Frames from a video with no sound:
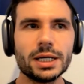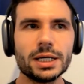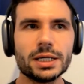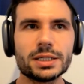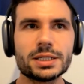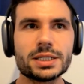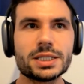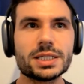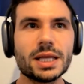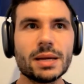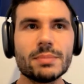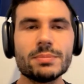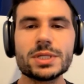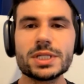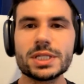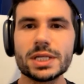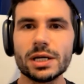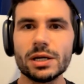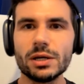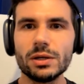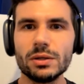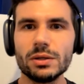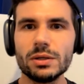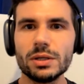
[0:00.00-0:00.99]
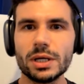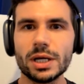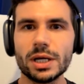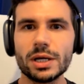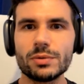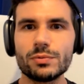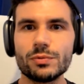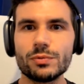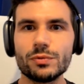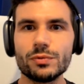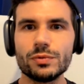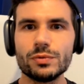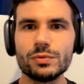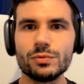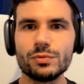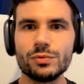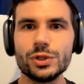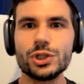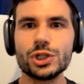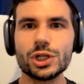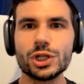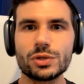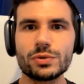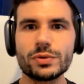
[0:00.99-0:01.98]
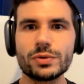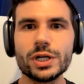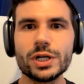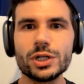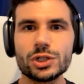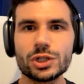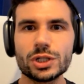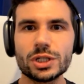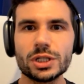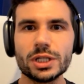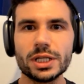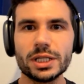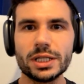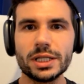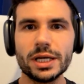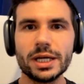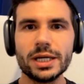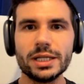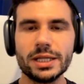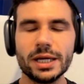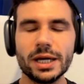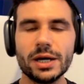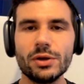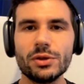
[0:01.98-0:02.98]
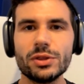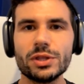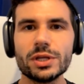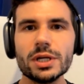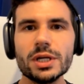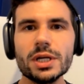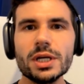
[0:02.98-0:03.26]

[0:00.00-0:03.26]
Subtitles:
stem cell regeneration and health.